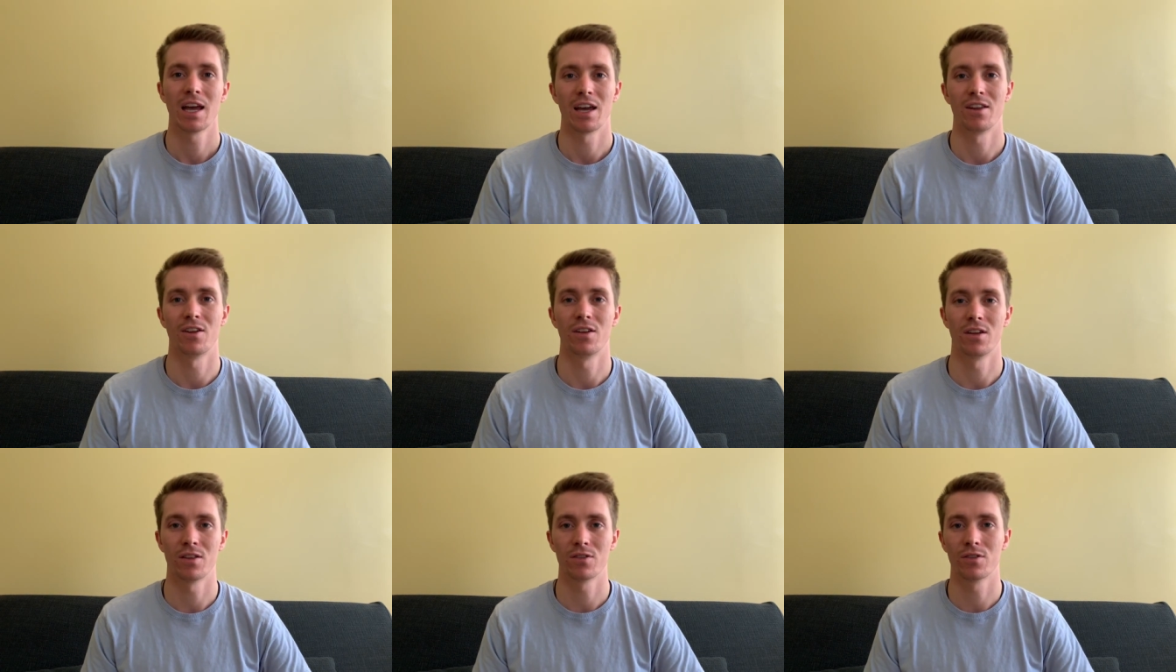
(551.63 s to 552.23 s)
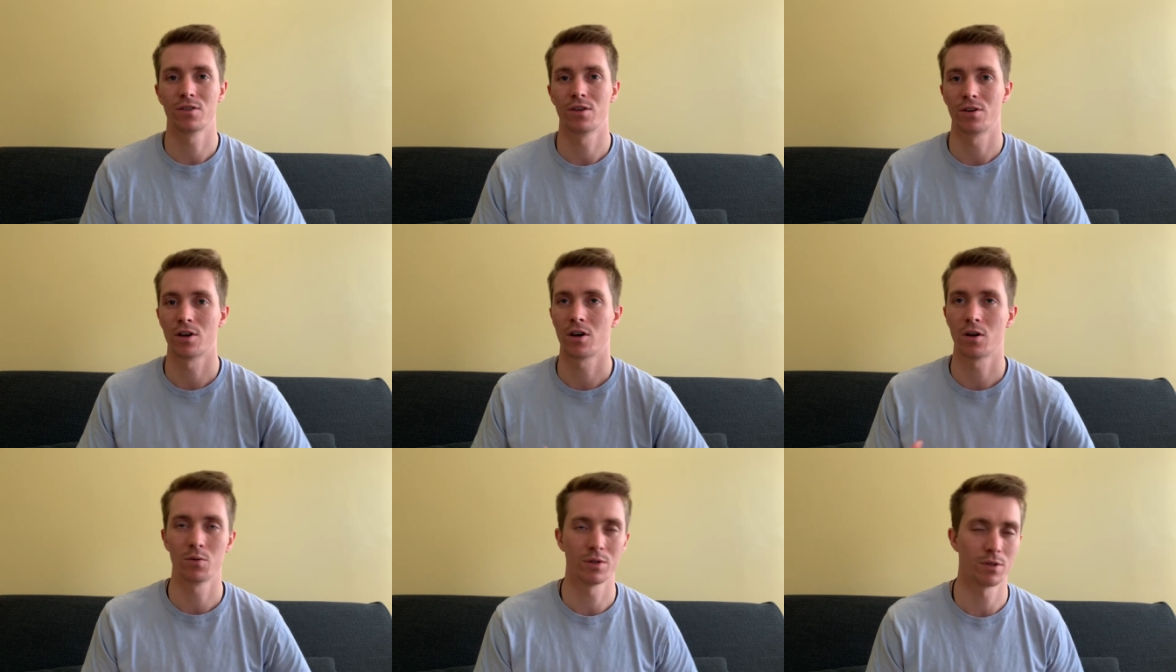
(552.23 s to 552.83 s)
And they're
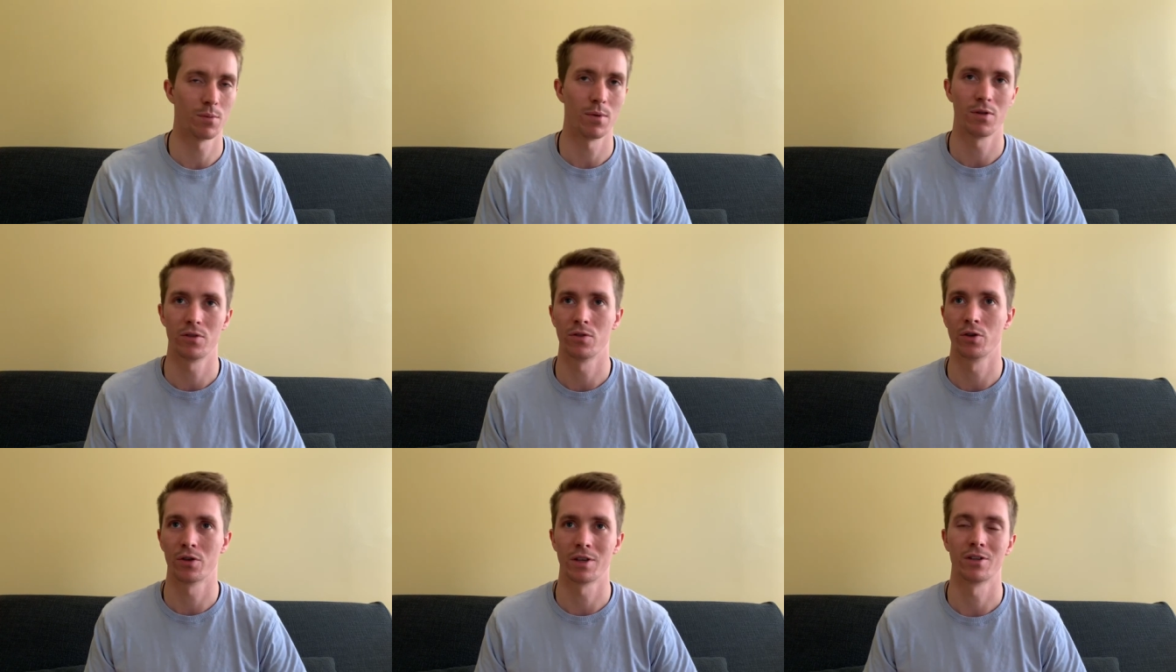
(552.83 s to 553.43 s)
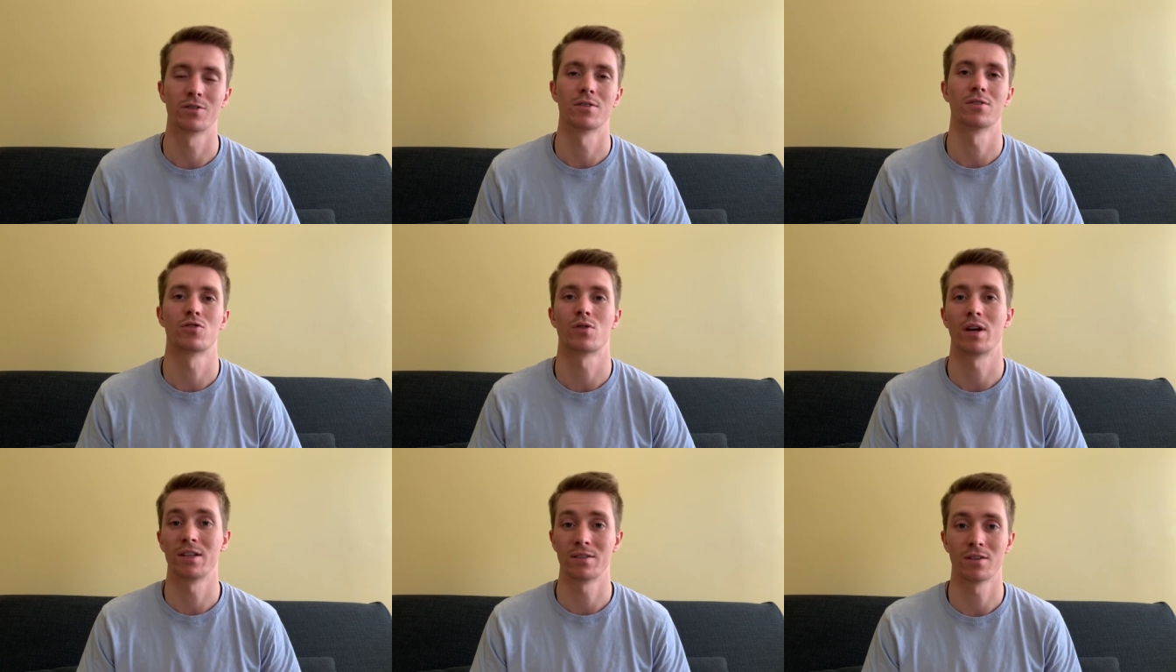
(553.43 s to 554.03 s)
not always looking to
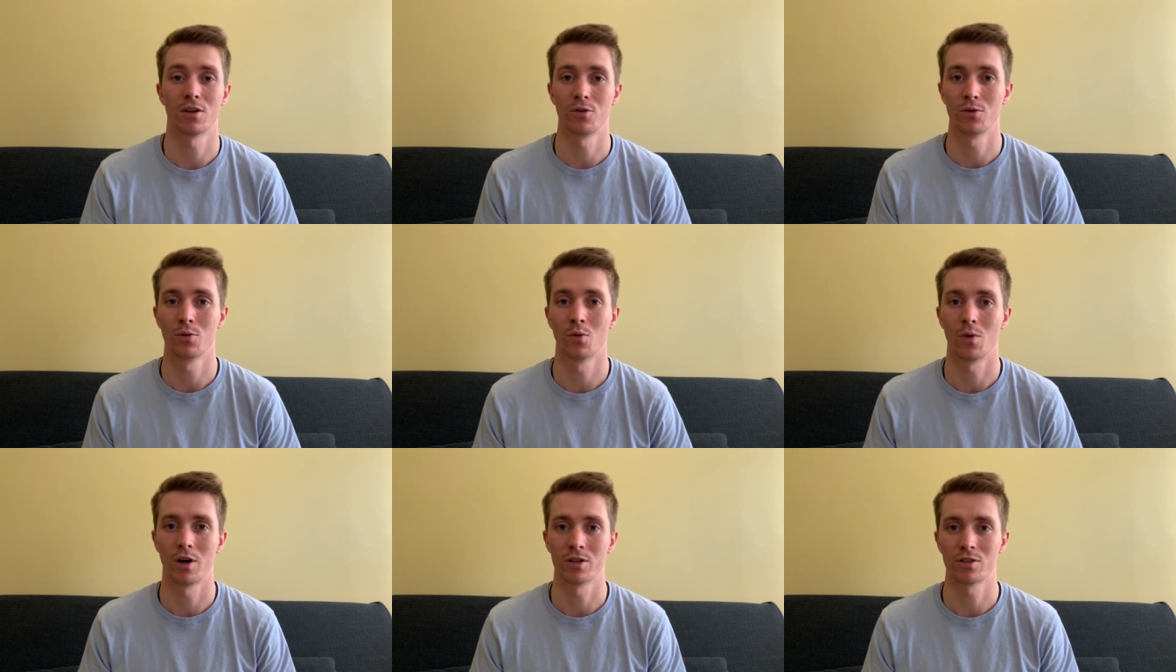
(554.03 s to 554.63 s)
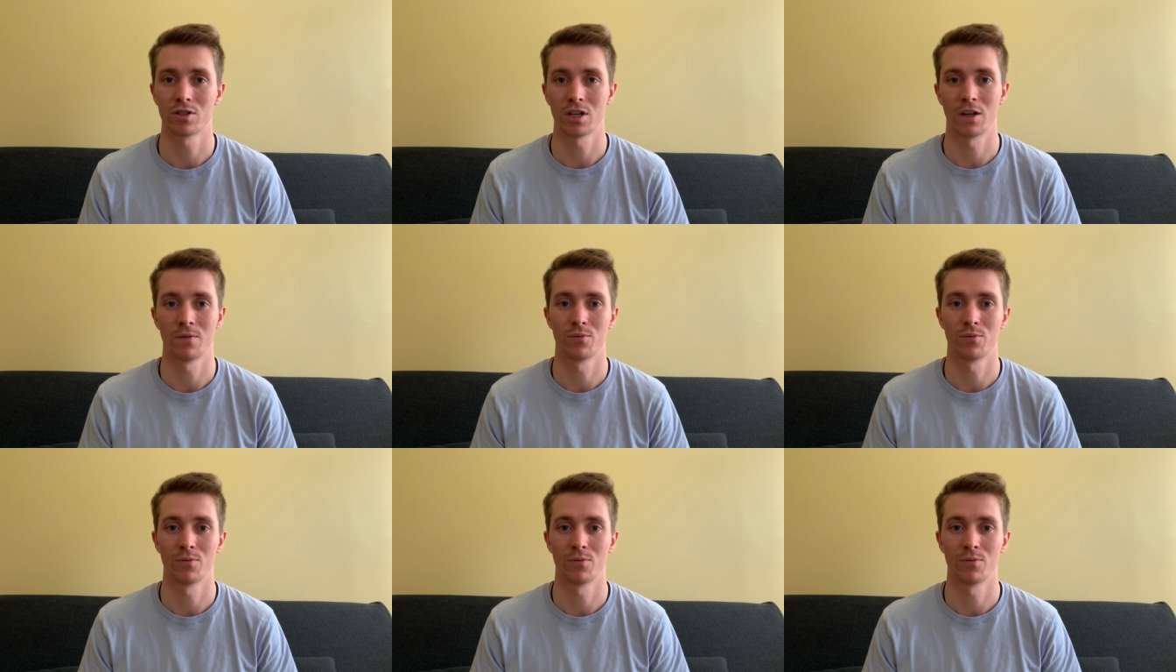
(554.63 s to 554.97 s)
try and sell you a watch.